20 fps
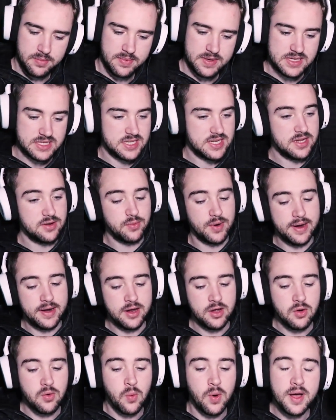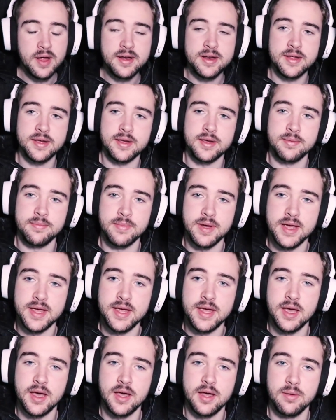BBC Radio 1,
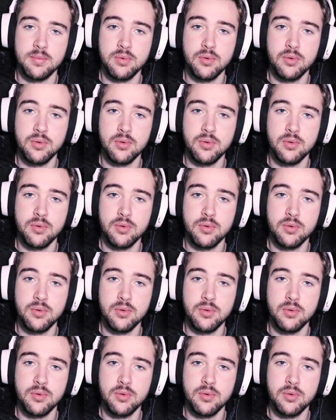my